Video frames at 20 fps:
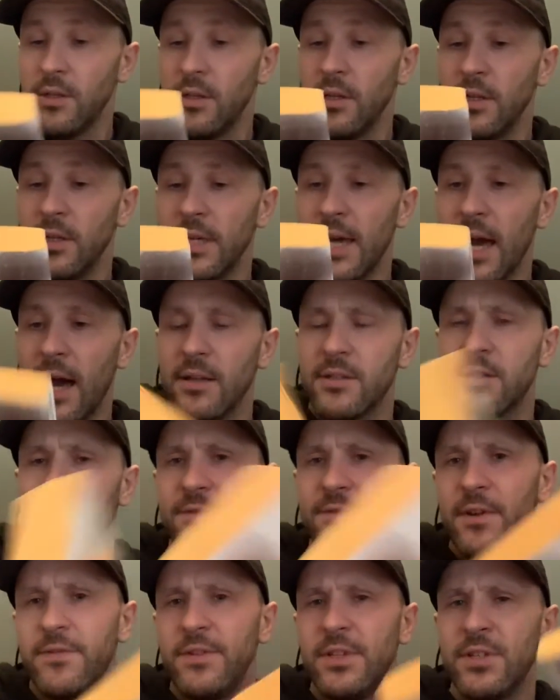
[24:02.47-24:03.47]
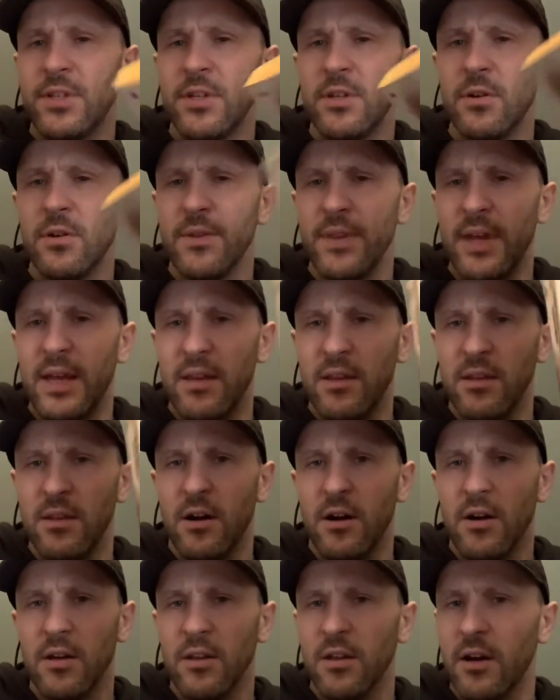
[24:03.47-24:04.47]
Yeah, so 52, and then
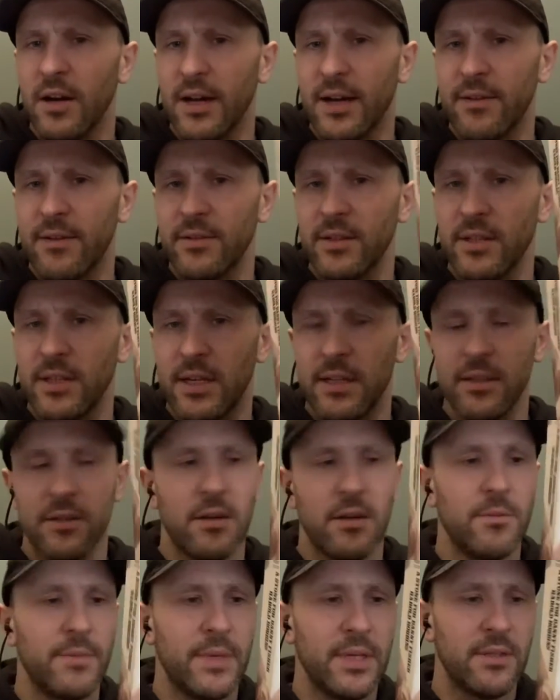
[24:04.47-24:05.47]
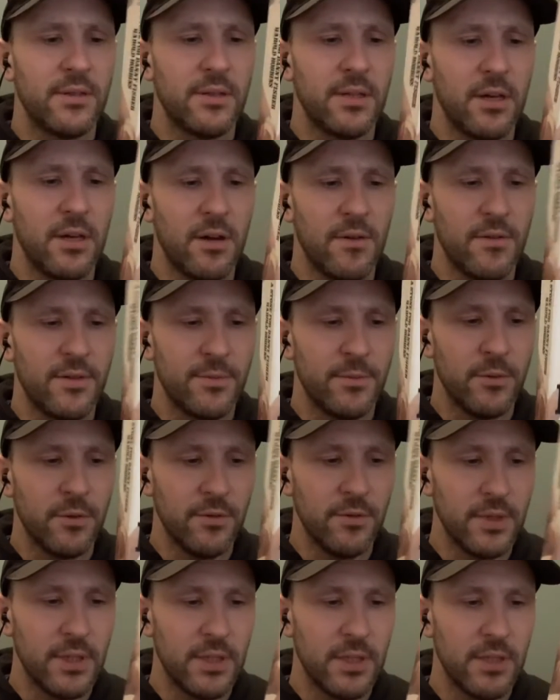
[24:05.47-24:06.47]
not long after that it got made into the Elvis
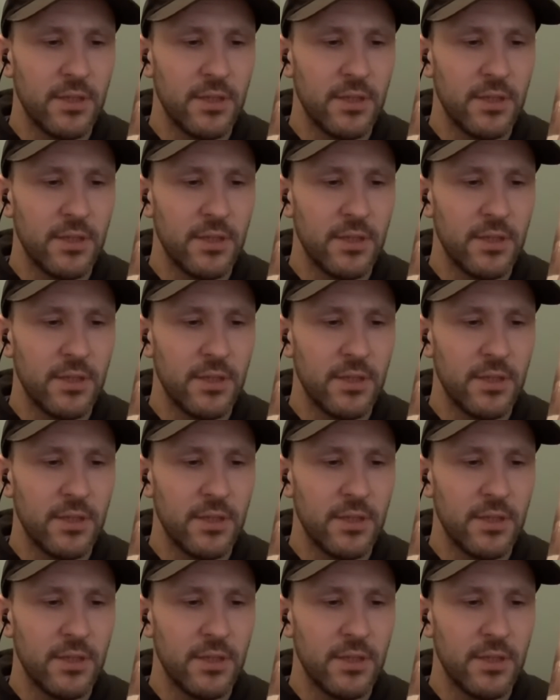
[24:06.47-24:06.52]
movie.